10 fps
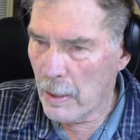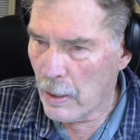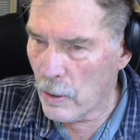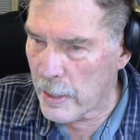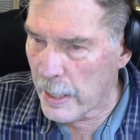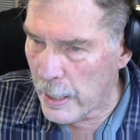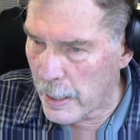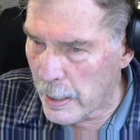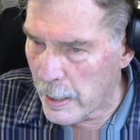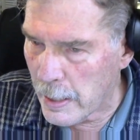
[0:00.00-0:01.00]

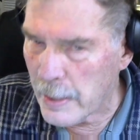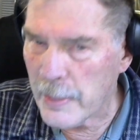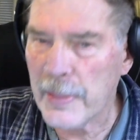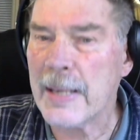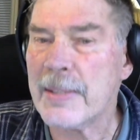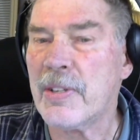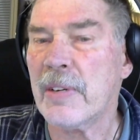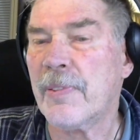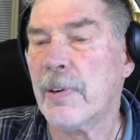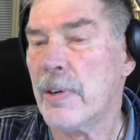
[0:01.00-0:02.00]
Okay, that's
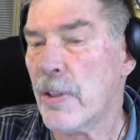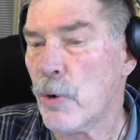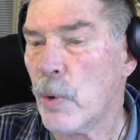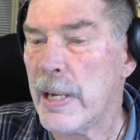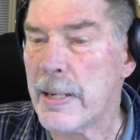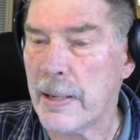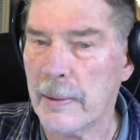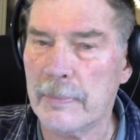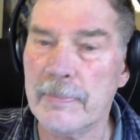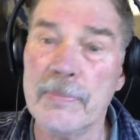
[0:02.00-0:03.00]
it for another week.
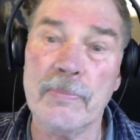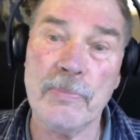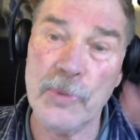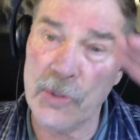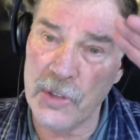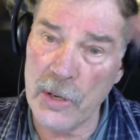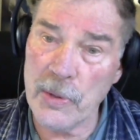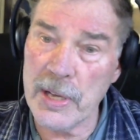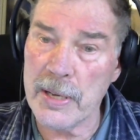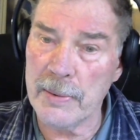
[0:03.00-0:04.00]
See you
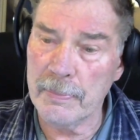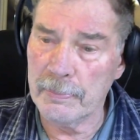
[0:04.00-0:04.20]
then.